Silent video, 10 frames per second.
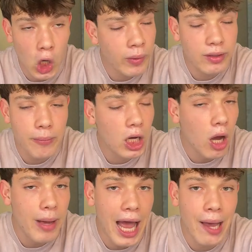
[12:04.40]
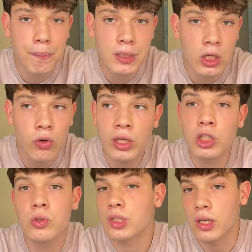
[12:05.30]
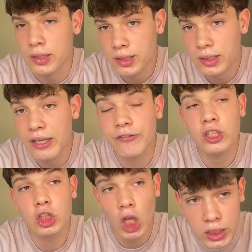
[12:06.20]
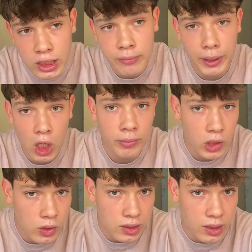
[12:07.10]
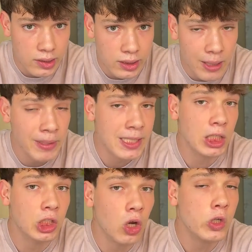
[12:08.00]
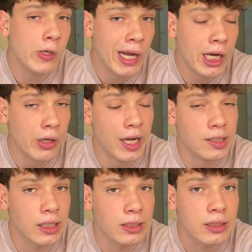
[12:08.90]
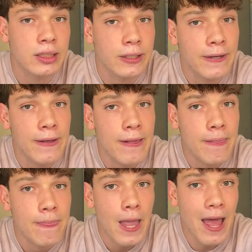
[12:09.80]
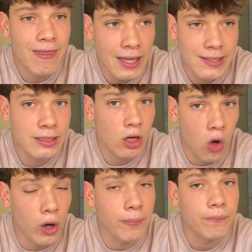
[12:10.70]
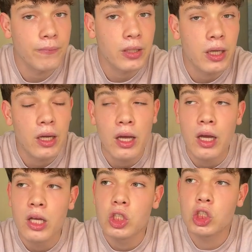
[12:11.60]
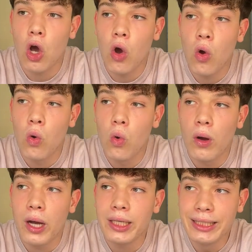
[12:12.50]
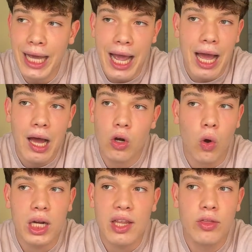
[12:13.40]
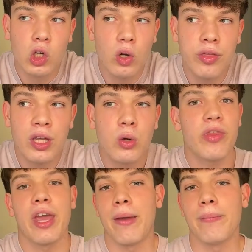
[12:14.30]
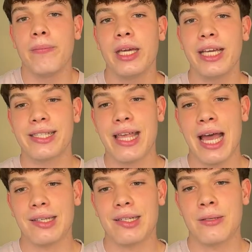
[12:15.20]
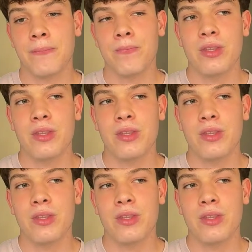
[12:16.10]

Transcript: going to become absolutely useless. If he doesn't become useless, it means that you're not doing it correctly. And that's the alarm. So, yeah, look, the good thing with him is that